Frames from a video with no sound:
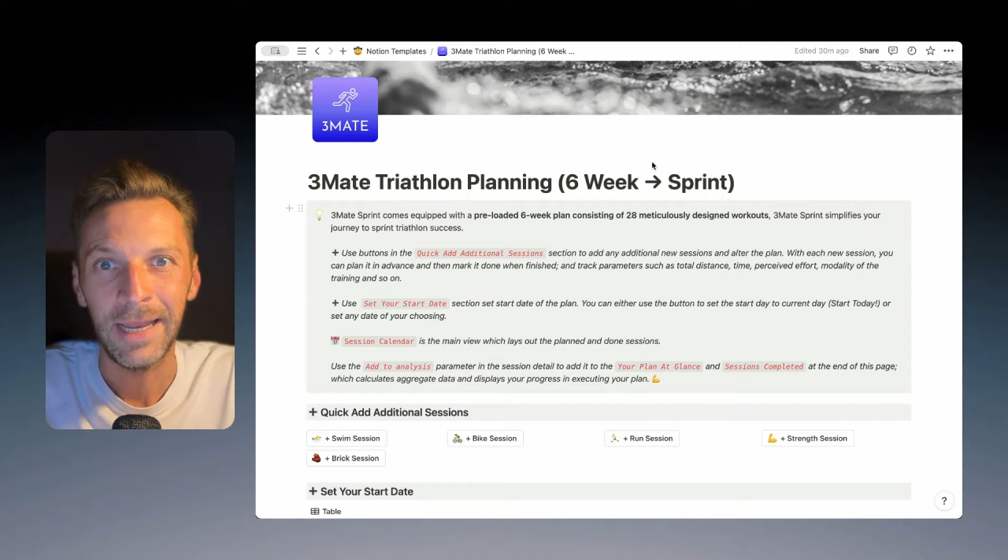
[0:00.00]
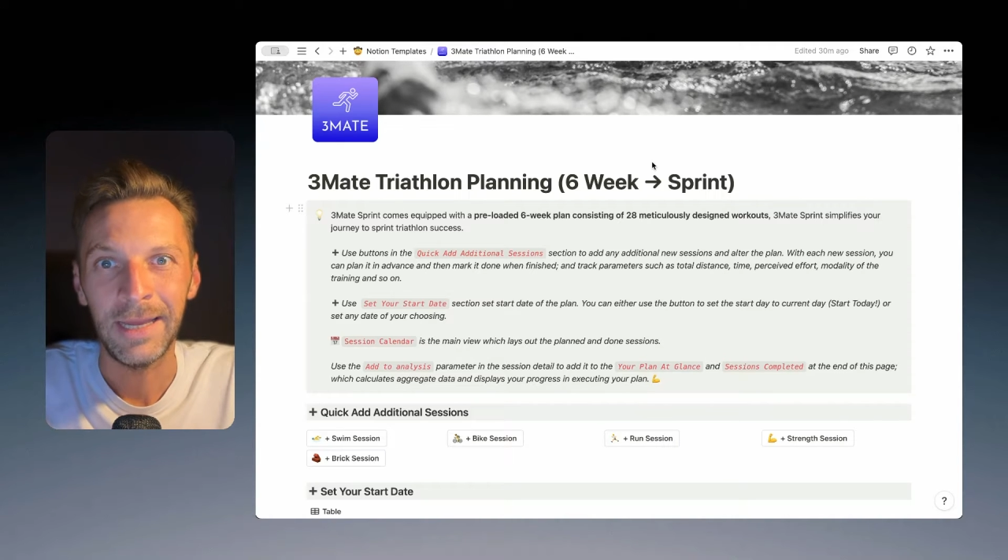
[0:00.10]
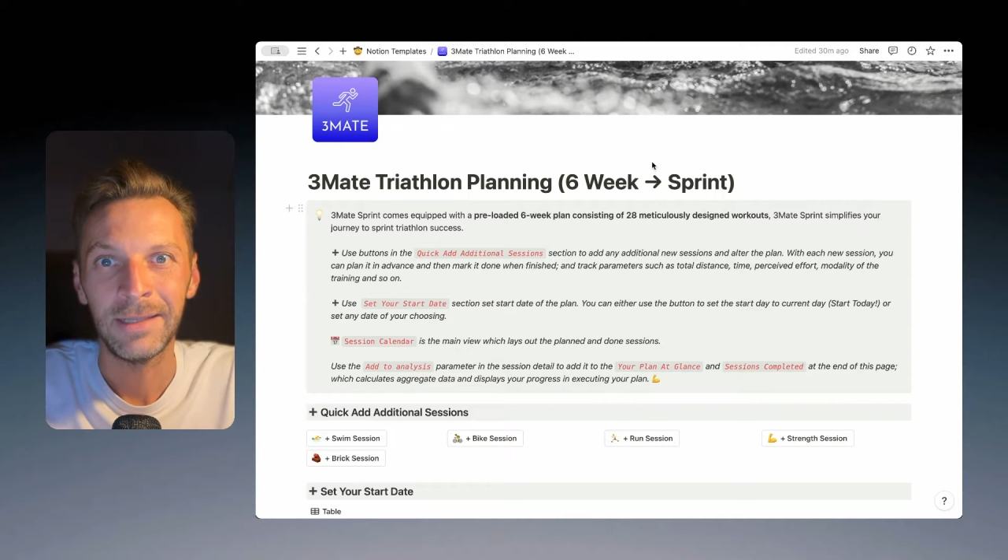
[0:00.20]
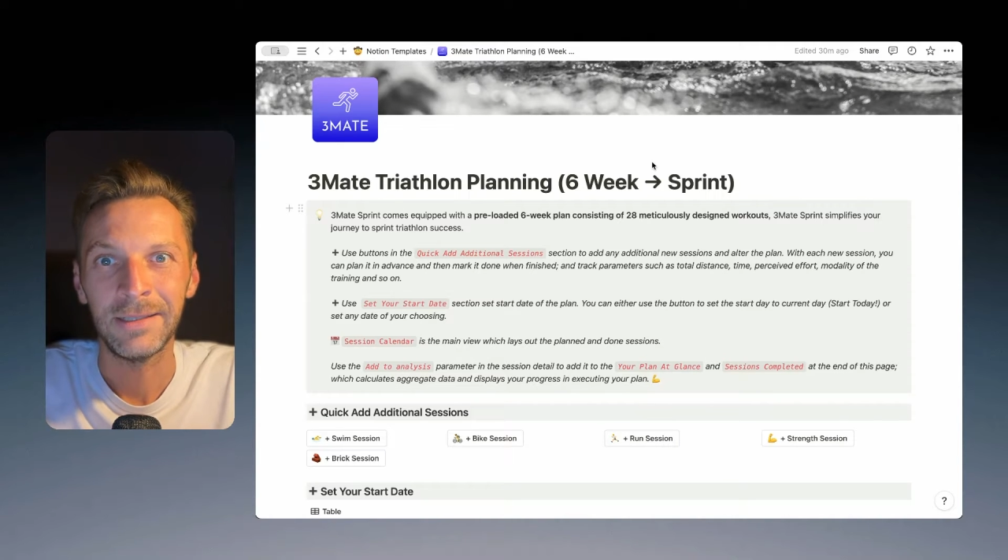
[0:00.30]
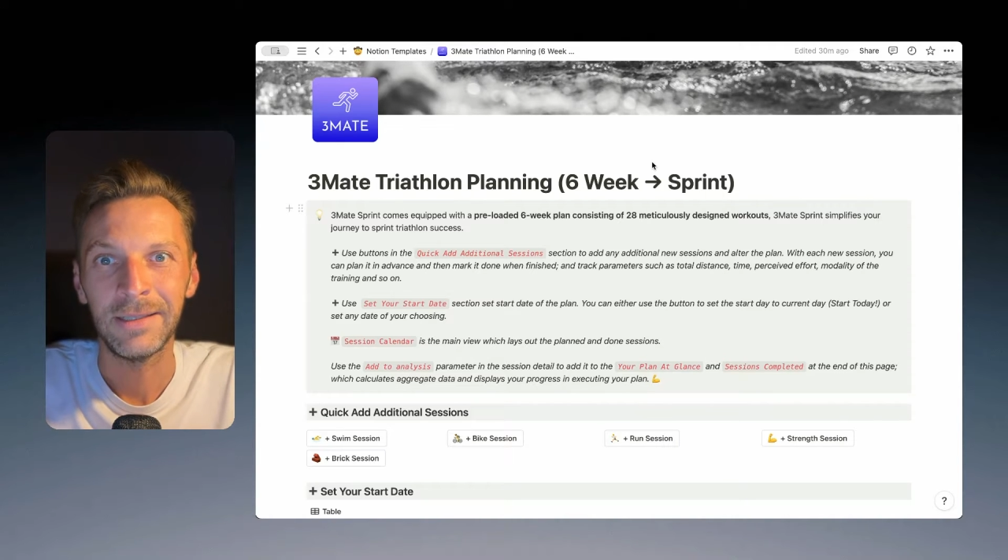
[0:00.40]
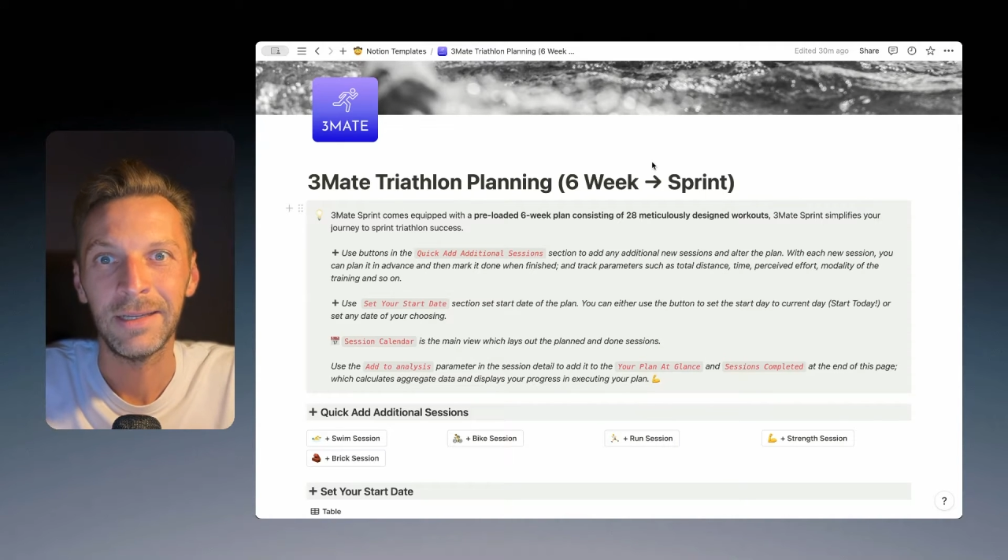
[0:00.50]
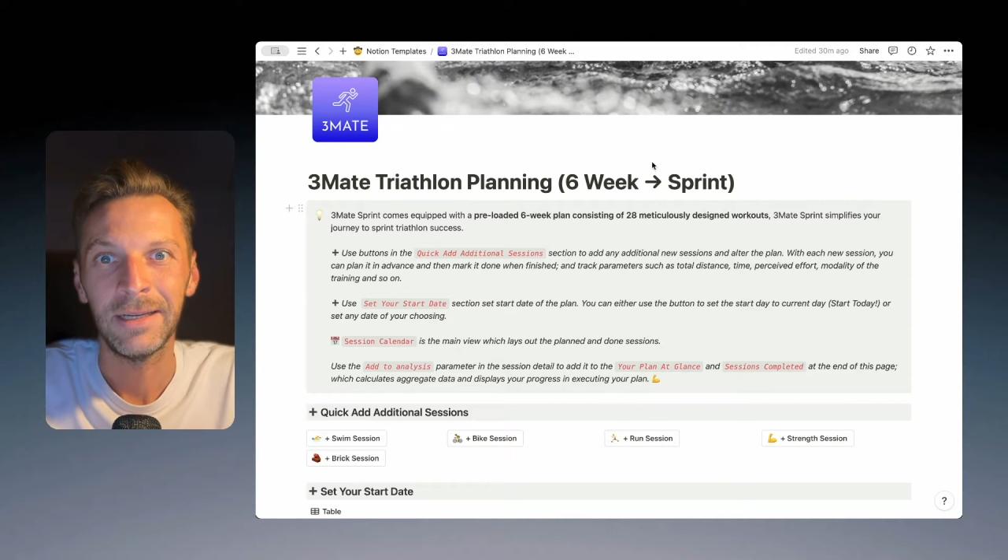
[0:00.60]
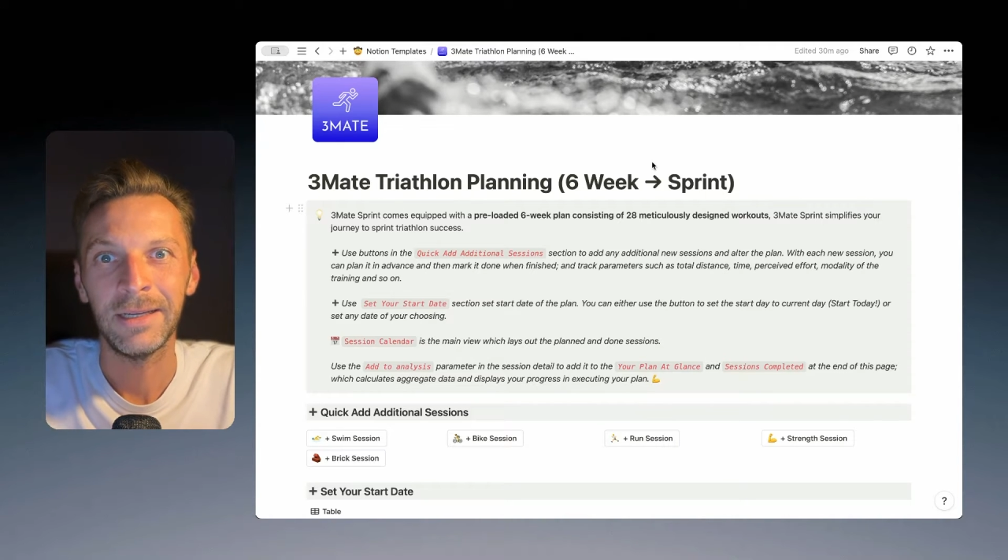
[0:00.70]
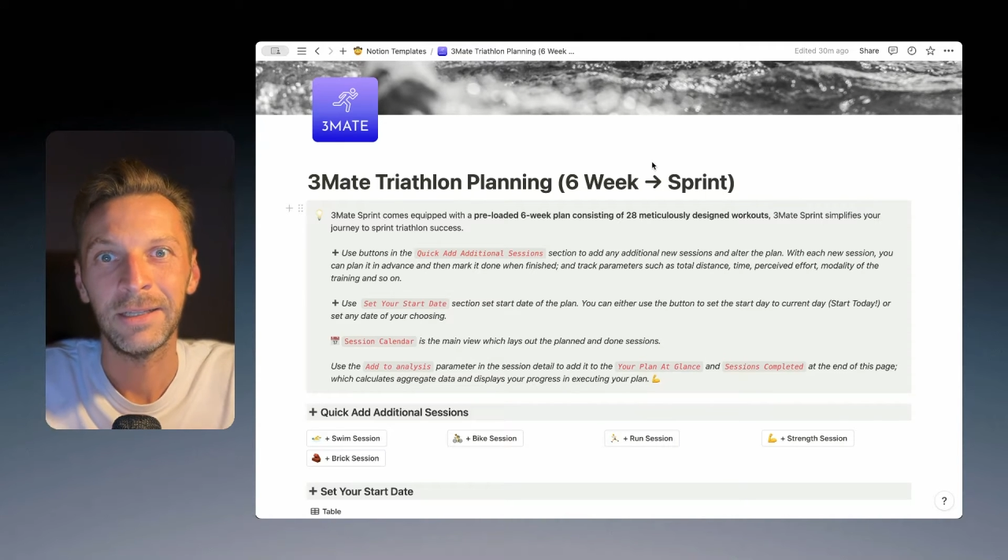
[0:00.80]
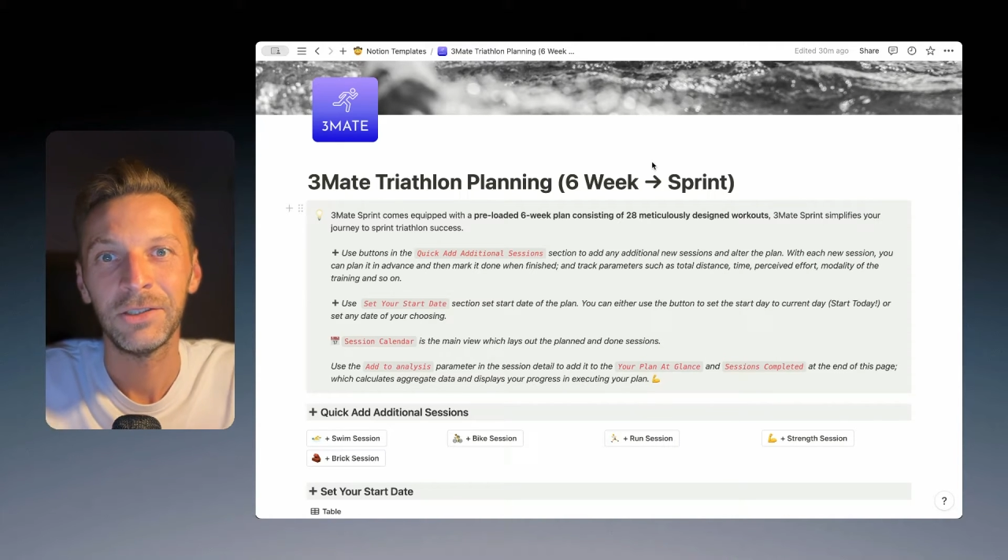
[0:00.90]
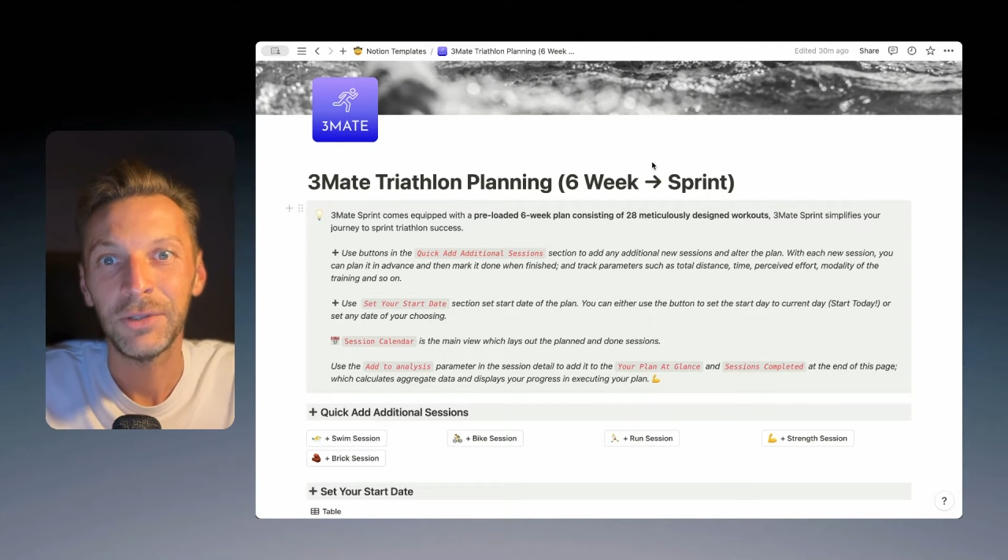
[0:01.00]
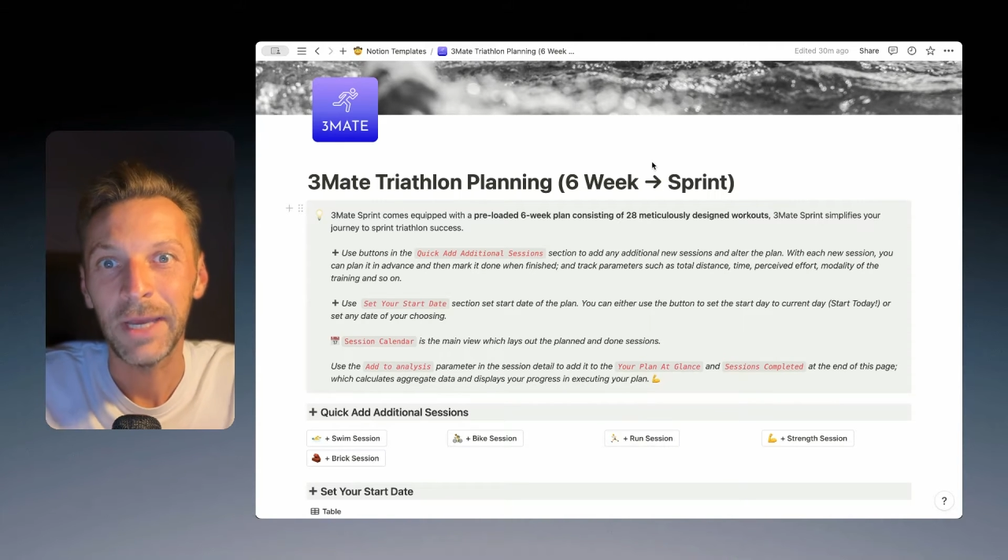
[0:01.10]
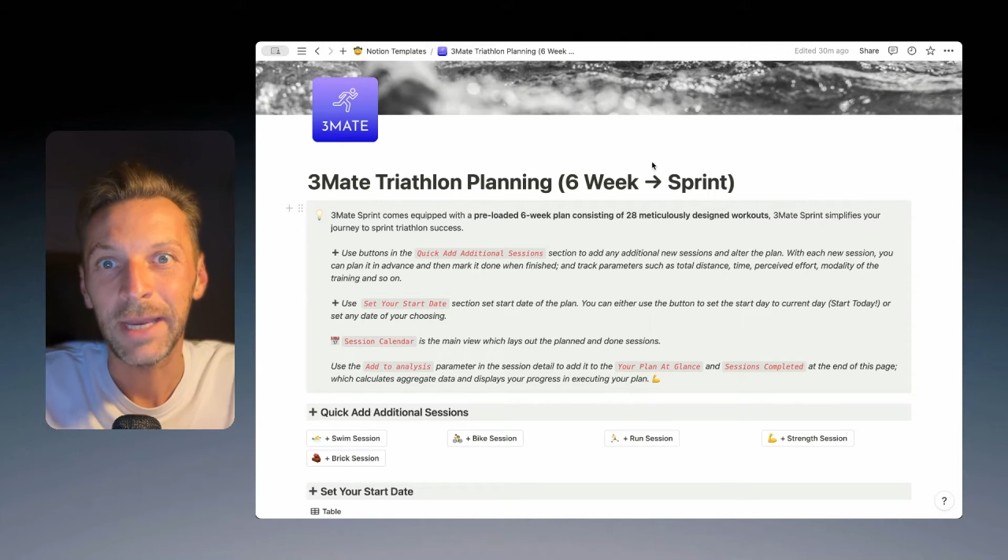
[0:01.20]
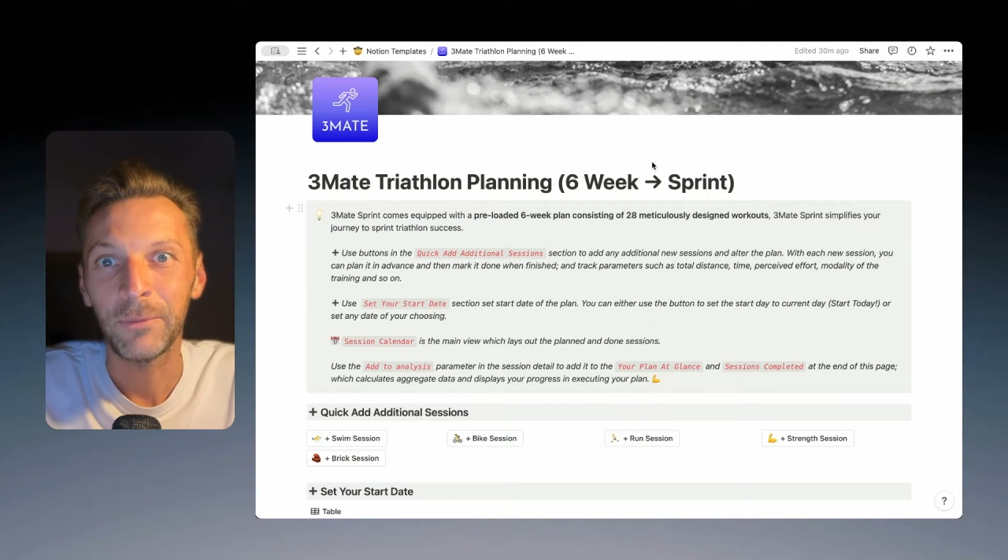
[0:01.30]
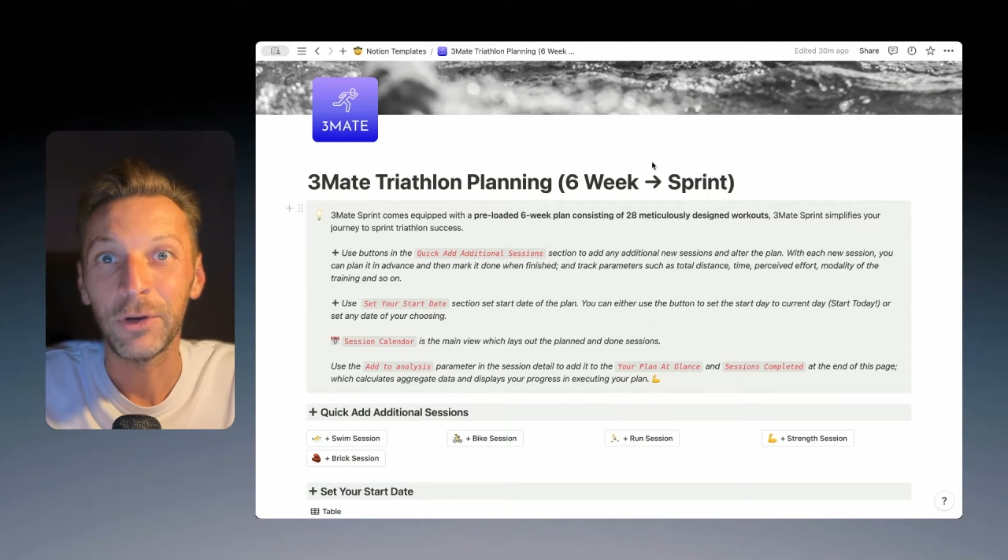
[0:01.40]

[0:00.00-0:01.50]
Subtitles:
and today I'm